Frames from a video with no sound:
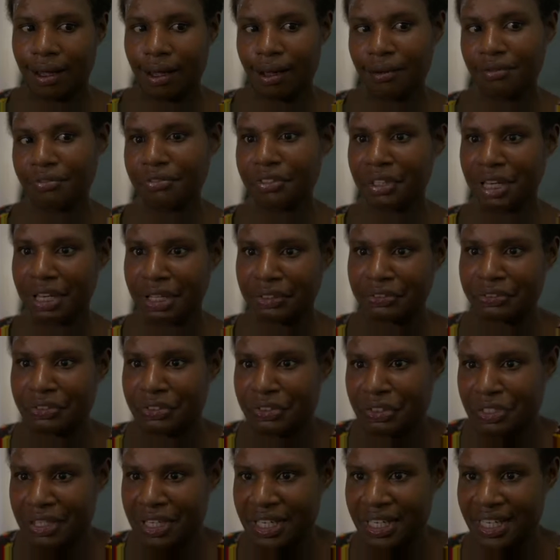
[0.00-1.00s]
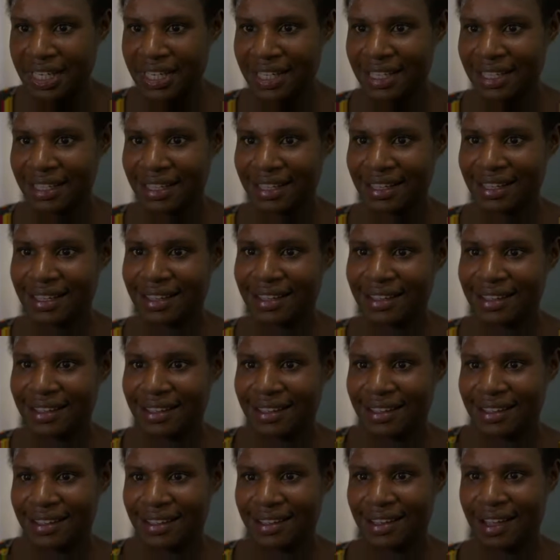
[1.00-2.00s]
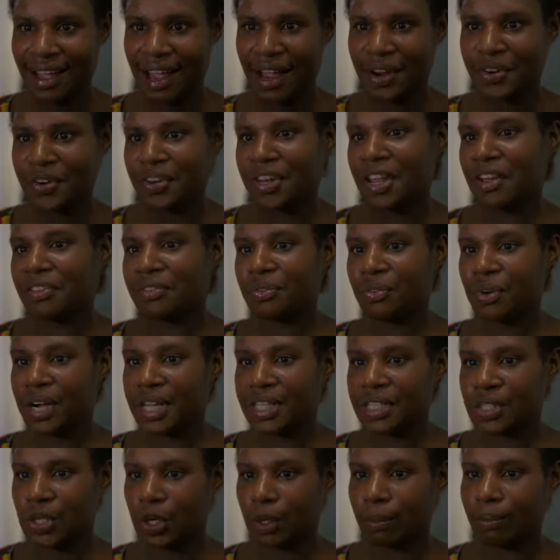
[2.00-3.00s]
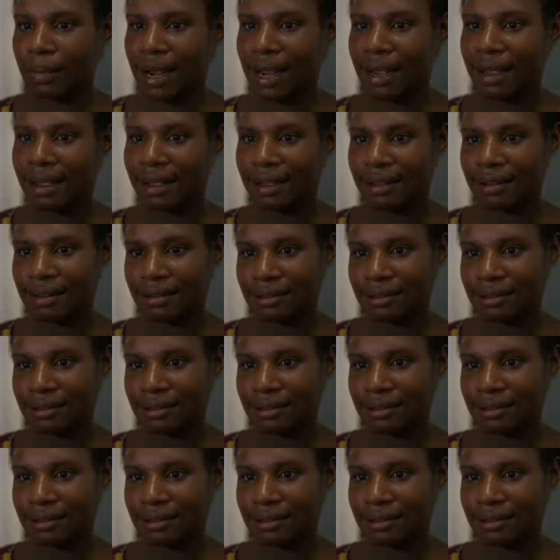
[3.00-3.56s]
I'm feeling free. I don't have weight on my